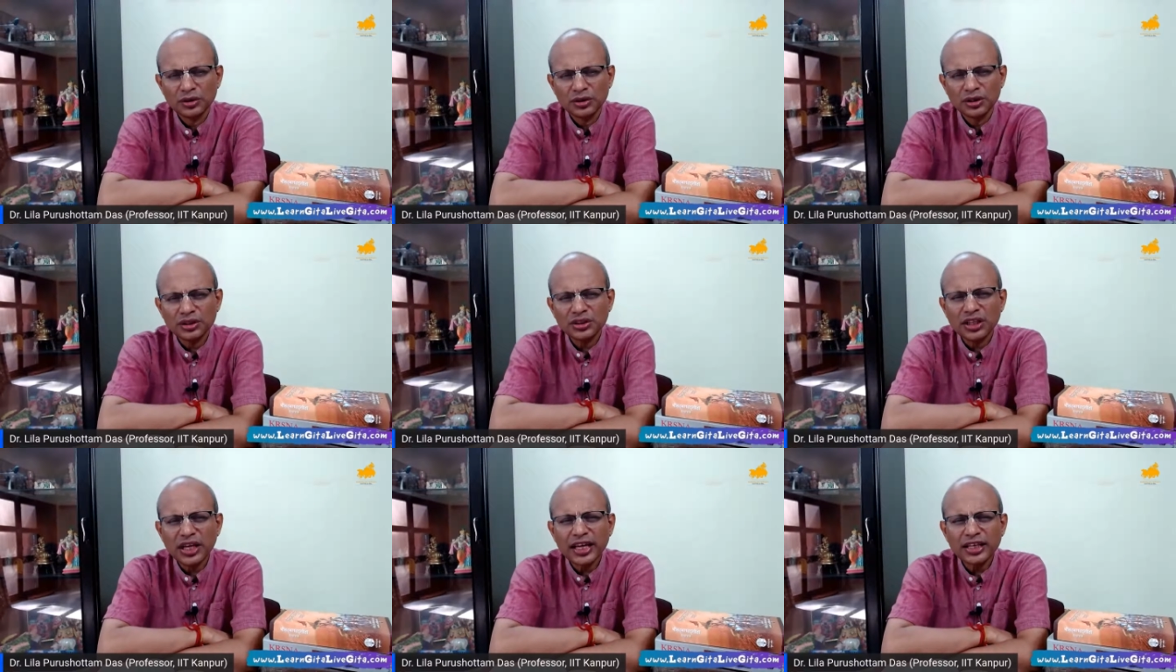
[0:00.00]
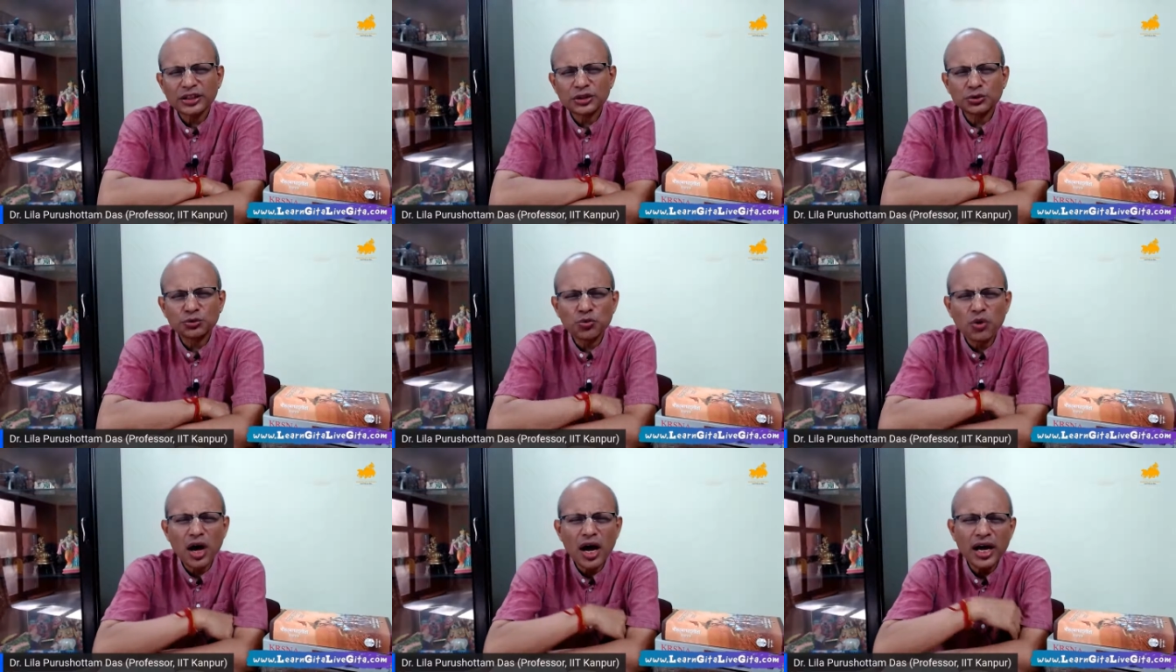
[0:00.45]
Just like
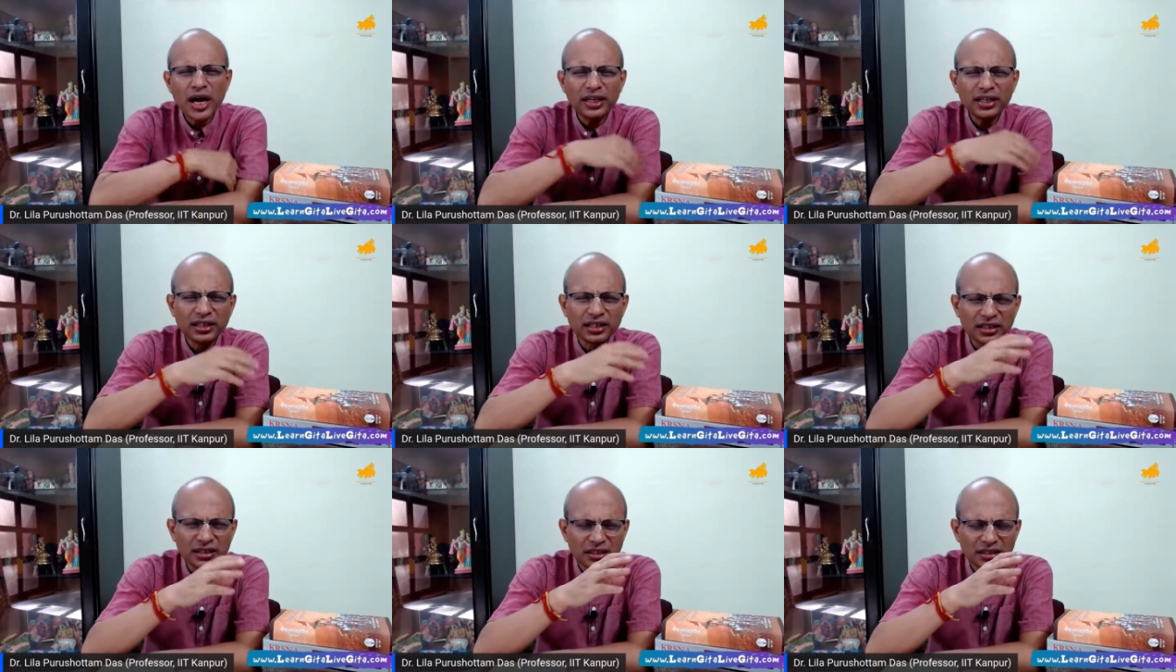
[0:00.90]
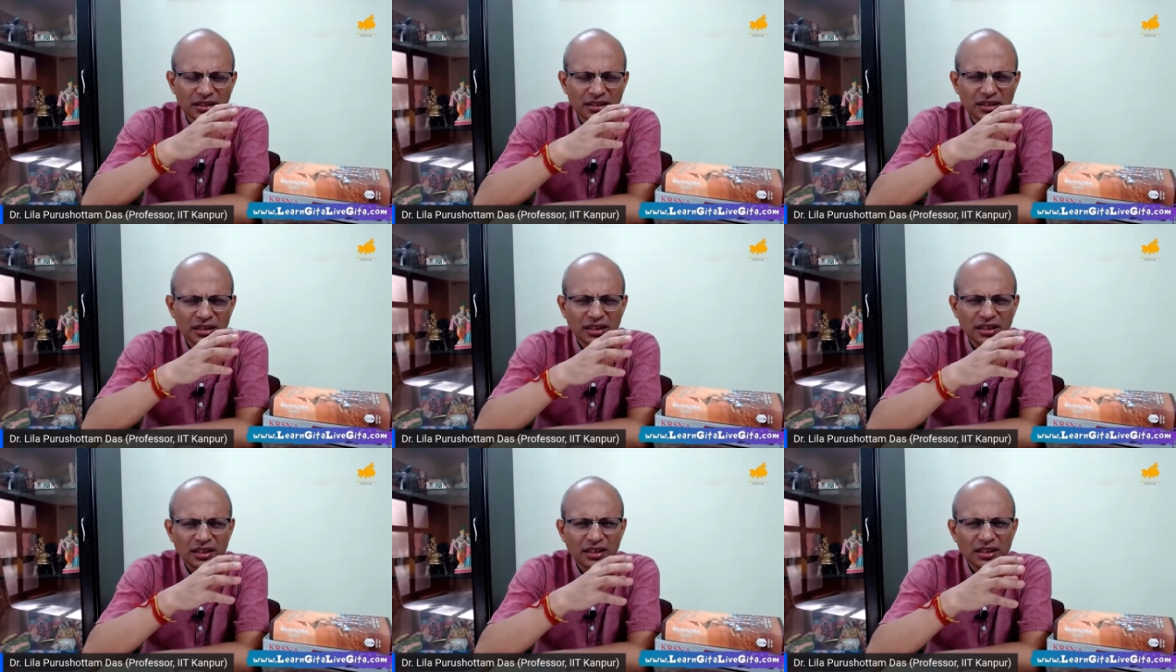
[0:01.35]
swan
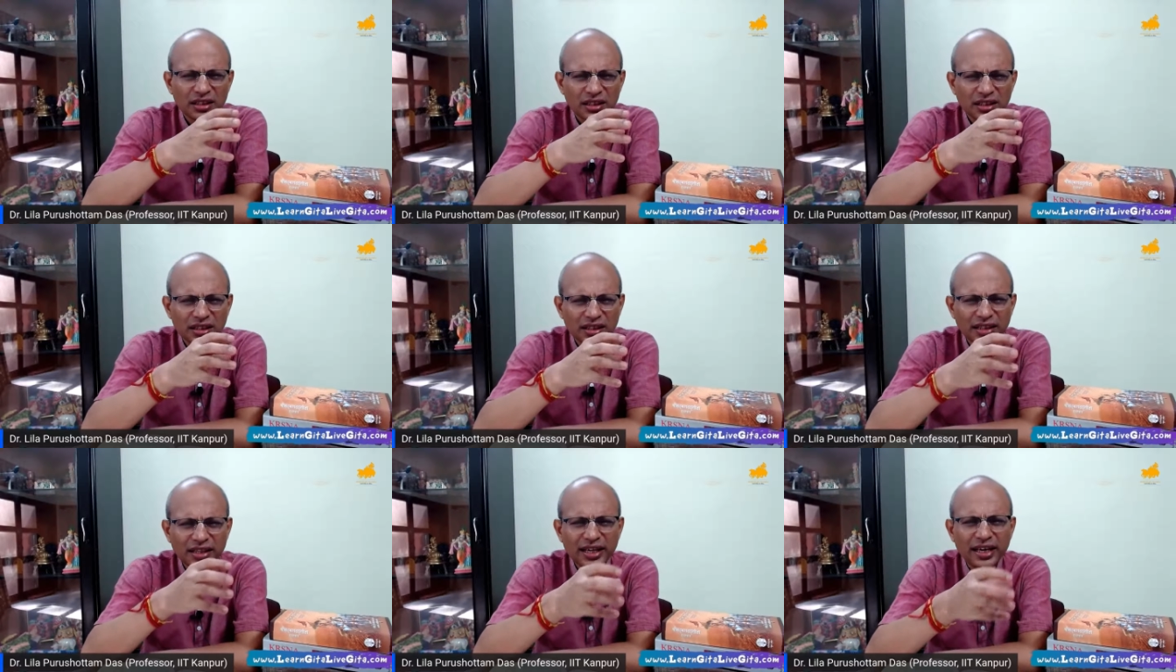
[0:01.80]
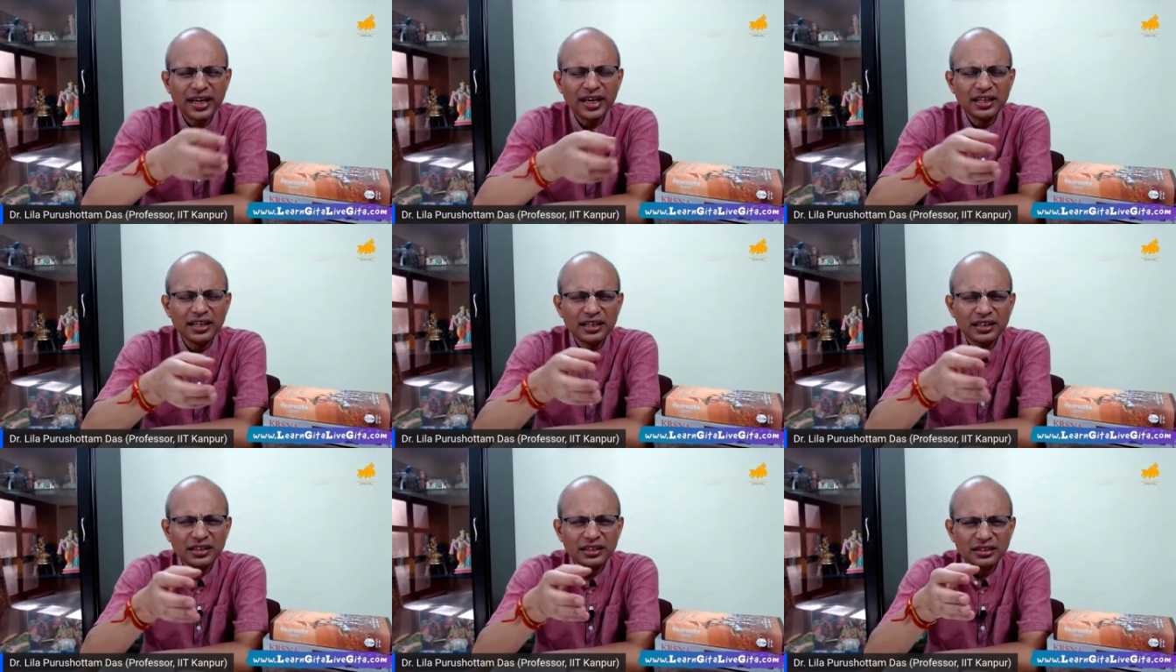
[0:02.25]

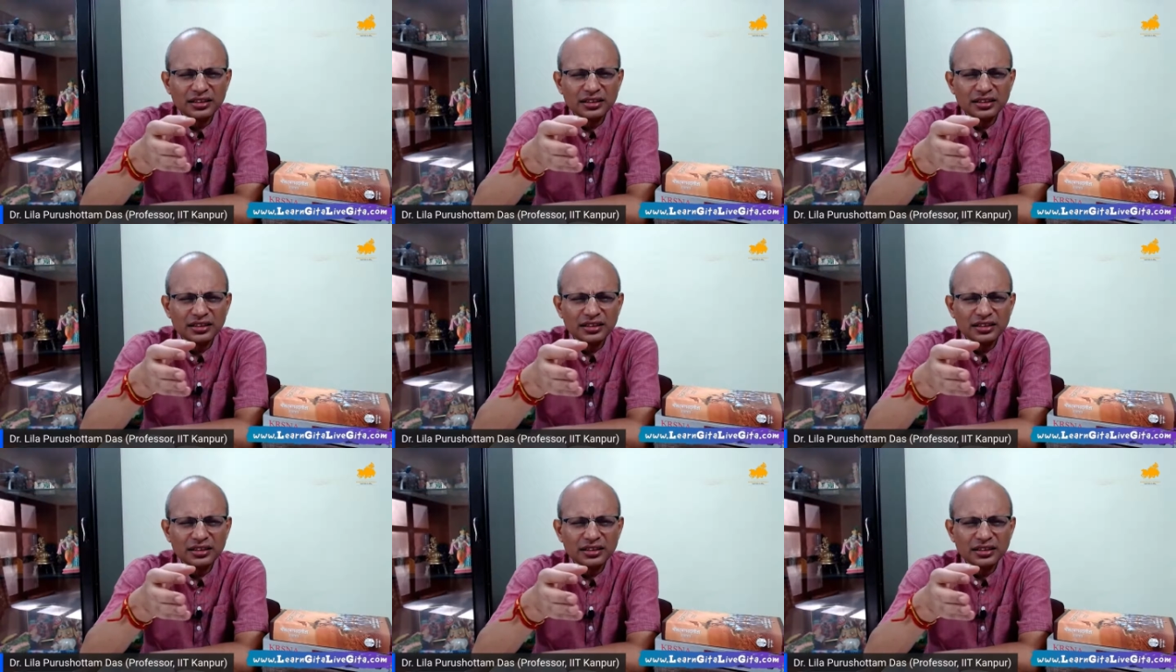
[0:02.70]
can